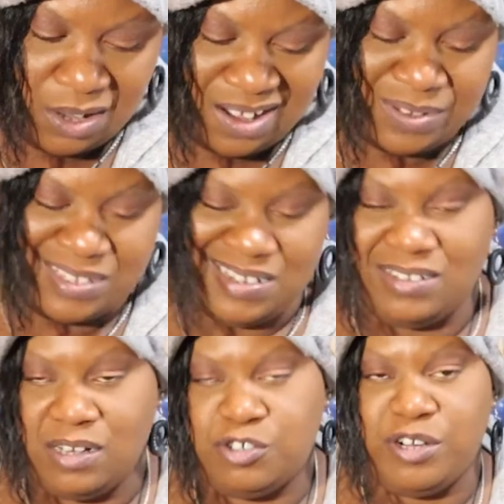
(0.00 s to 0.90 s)
would
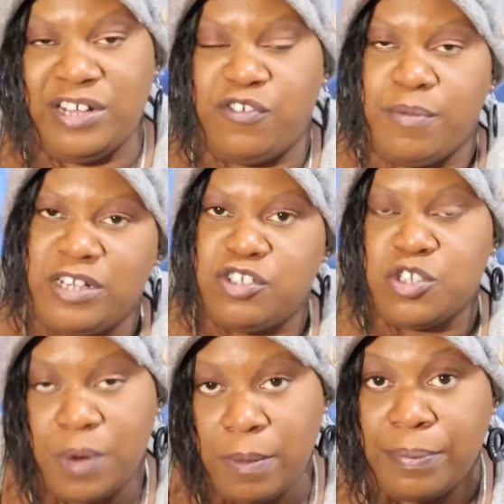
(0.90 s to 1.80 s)
say transformation
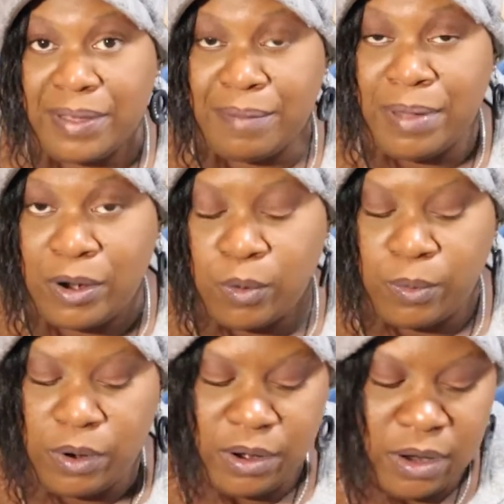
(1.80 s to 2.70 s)
is probably a better
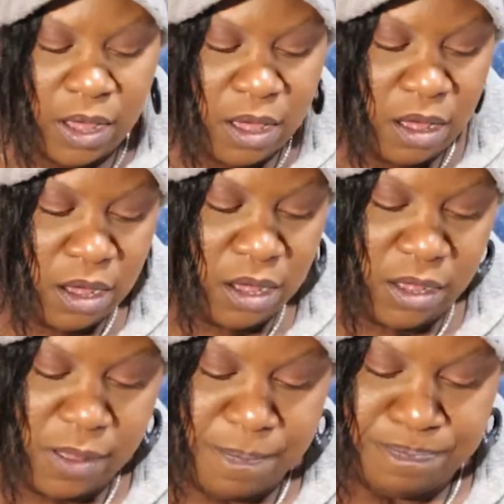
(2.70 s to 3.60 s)
word.
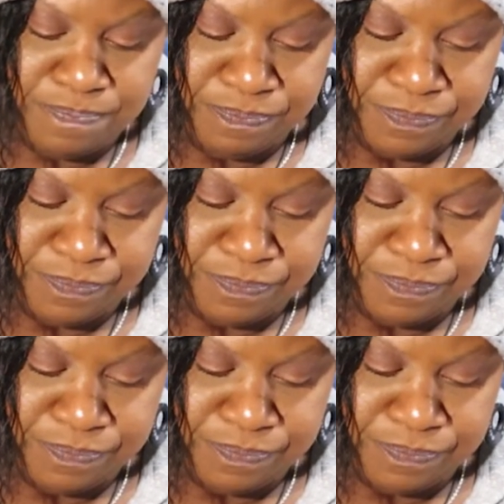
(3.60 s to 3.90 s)
But